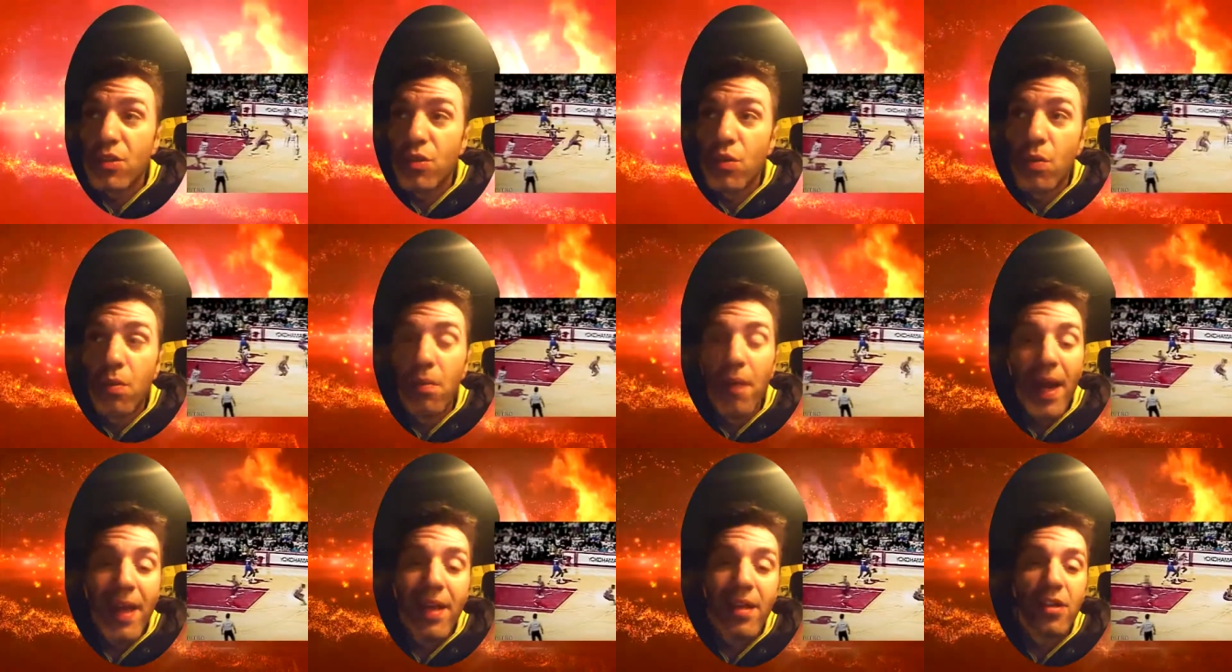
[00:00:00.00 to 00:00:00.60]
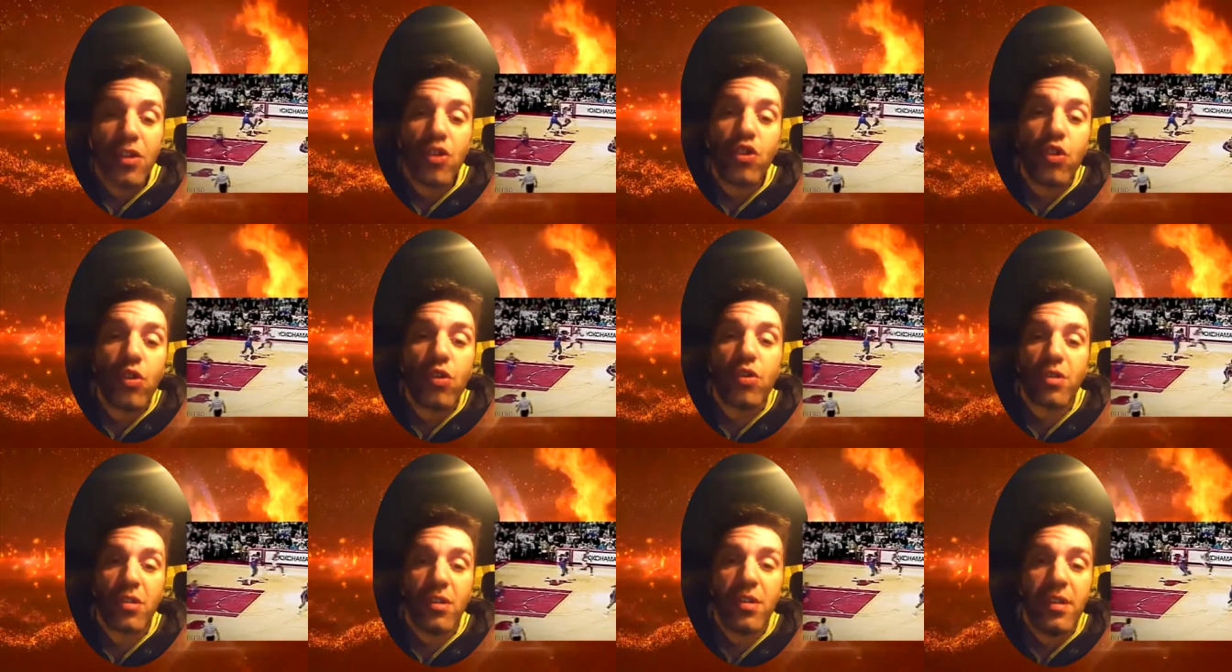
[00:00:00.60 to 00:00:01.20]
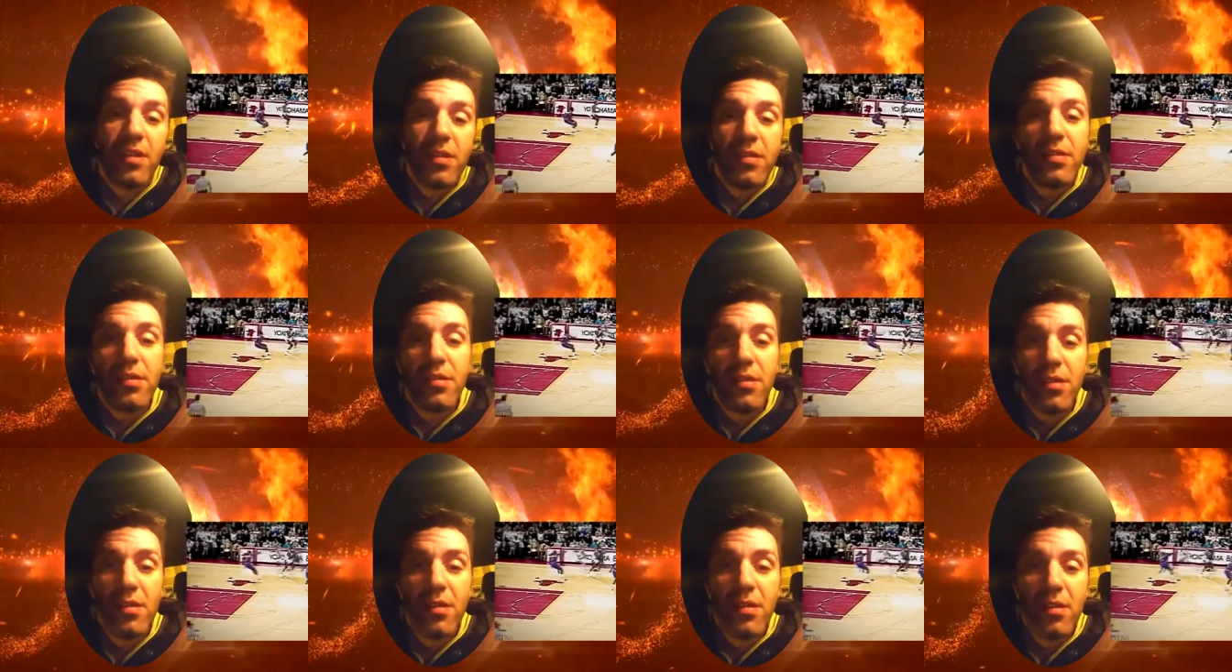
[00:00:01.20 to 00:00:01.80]
who Michael Jordan
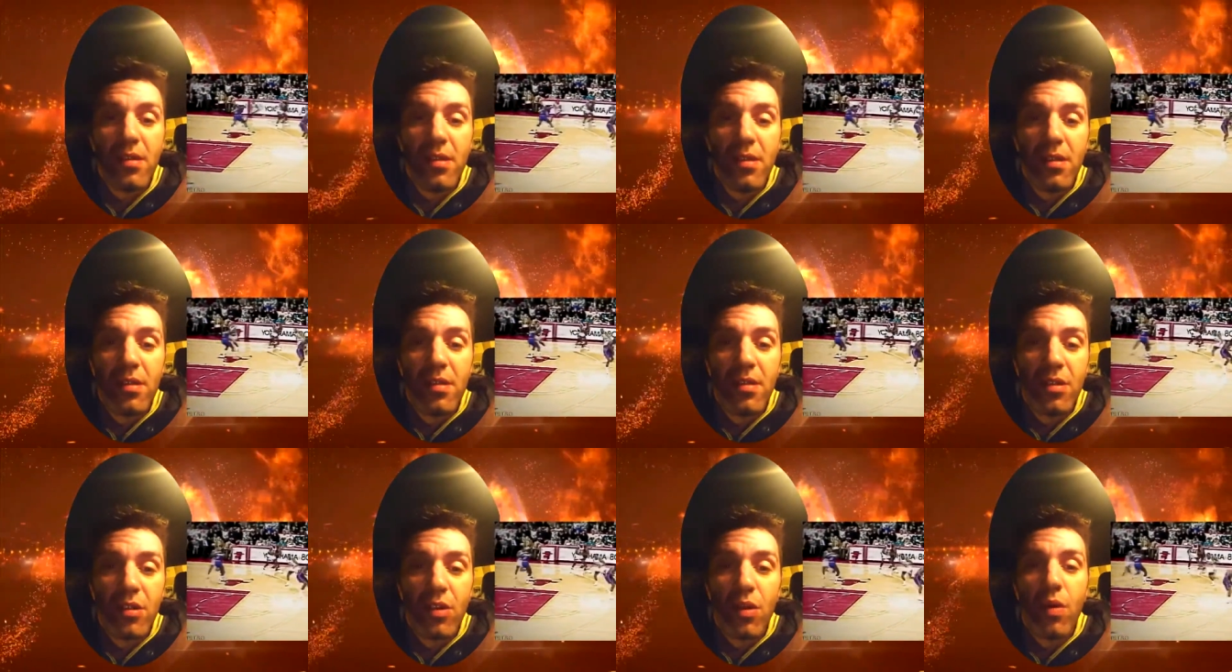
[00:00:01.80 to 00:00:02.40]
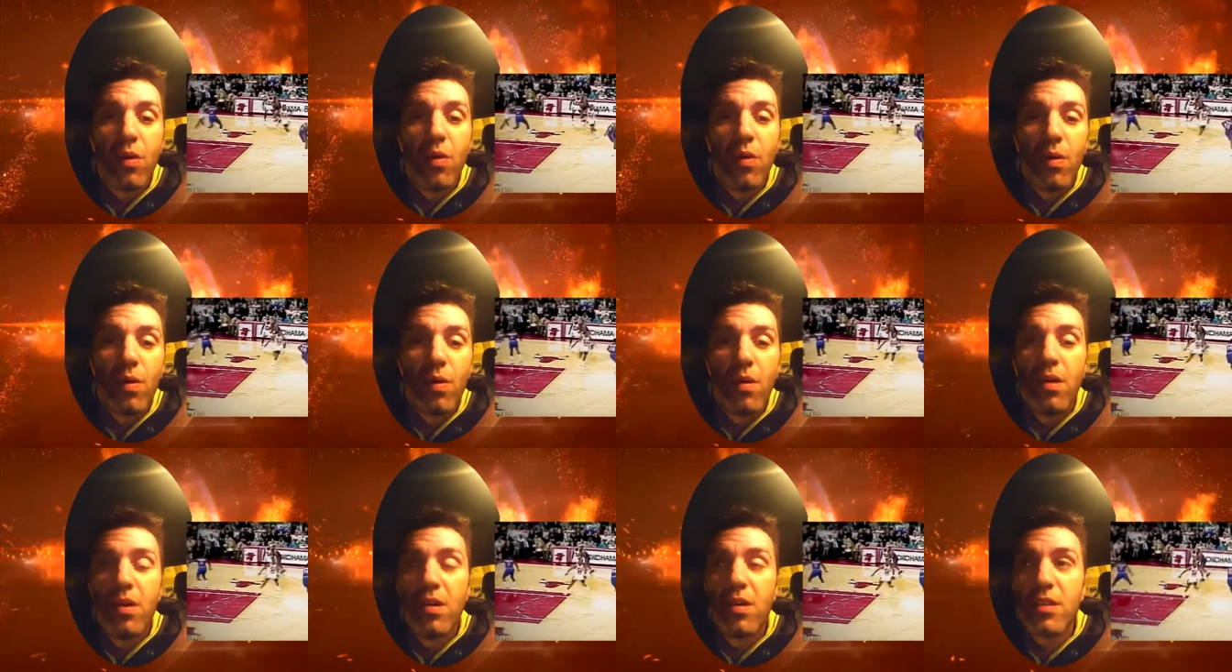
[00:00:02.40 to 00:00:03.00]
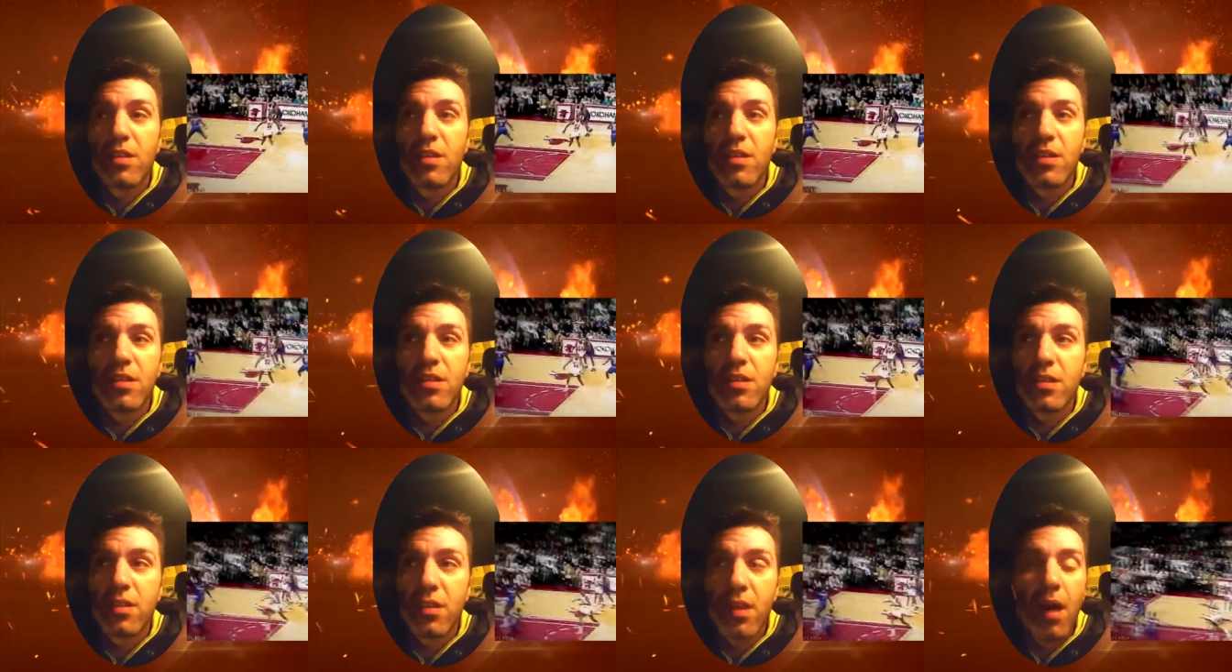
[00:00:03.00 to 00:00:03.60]
is. So
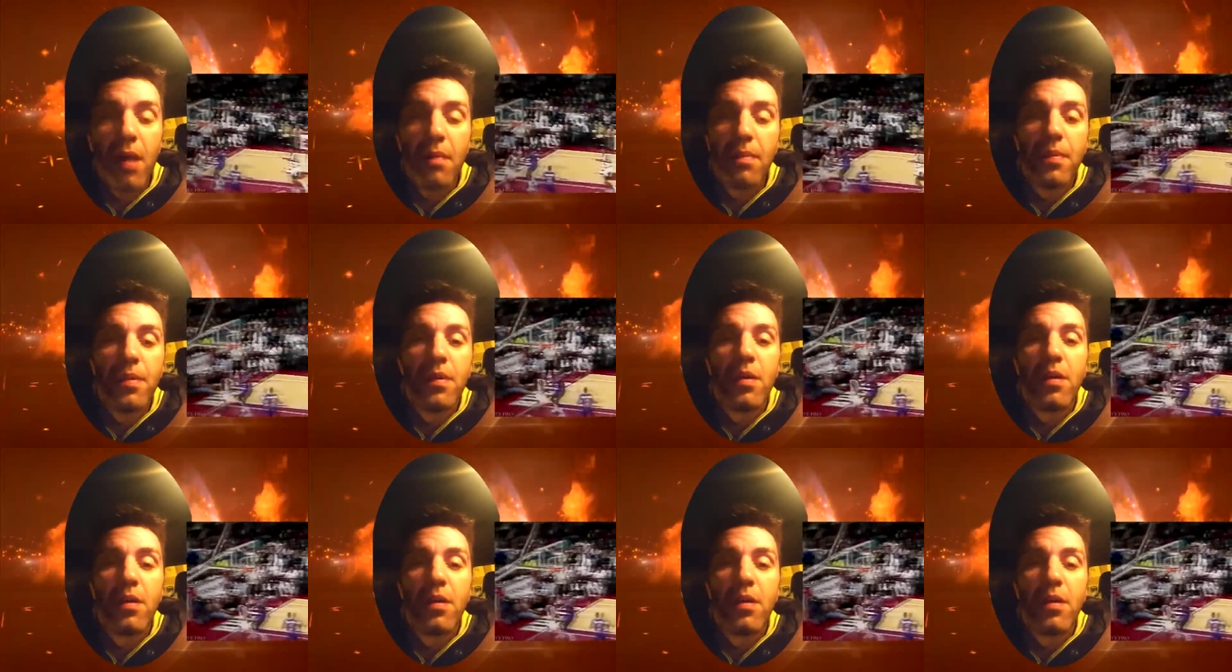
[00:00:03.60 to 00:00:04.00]
stop